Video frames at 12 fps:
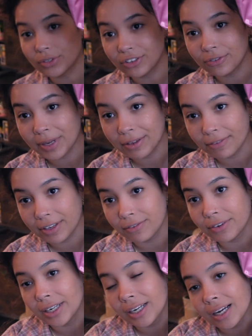one of my
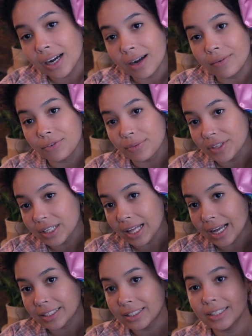favorite um, from the
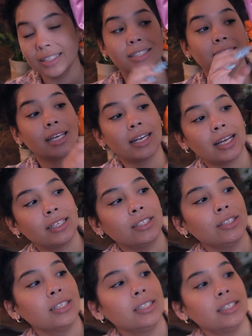classics and as
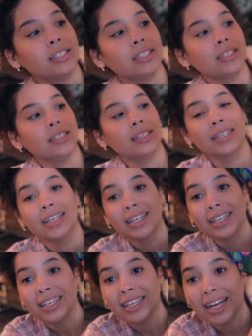you can see
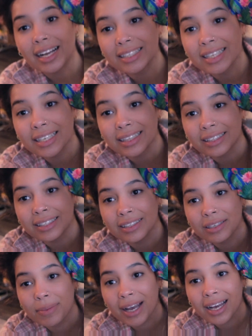it has like
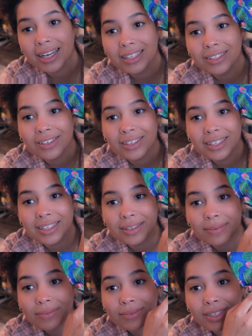lily pads on
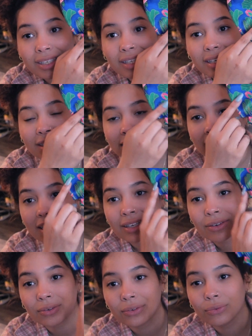him and it's like
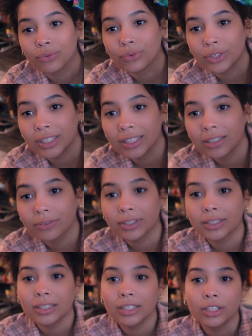really
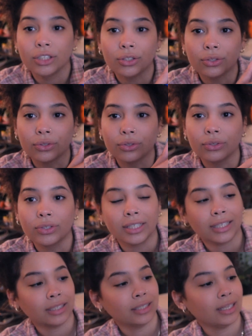really cute
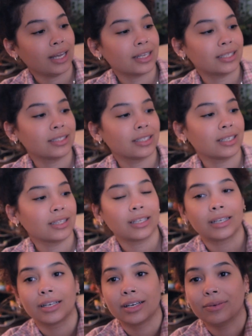it has like
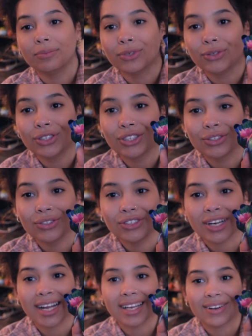the Mushu
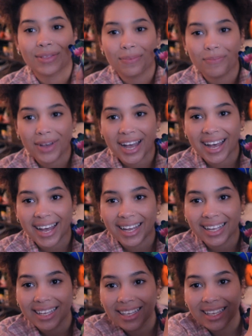dragon on the back